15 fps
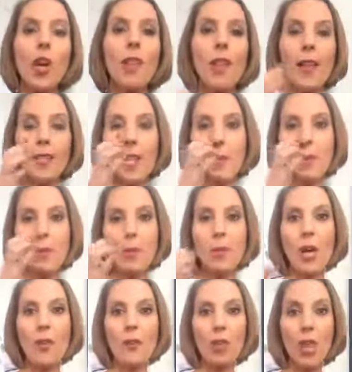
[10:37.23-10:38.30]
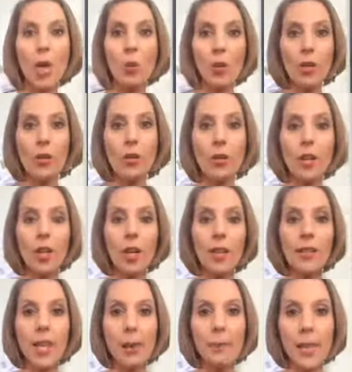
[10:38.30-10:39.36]
A lot of times if people have lower
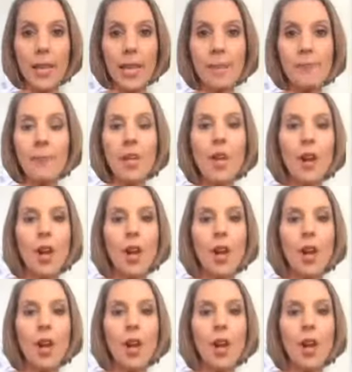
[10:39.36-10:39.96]
gut pain,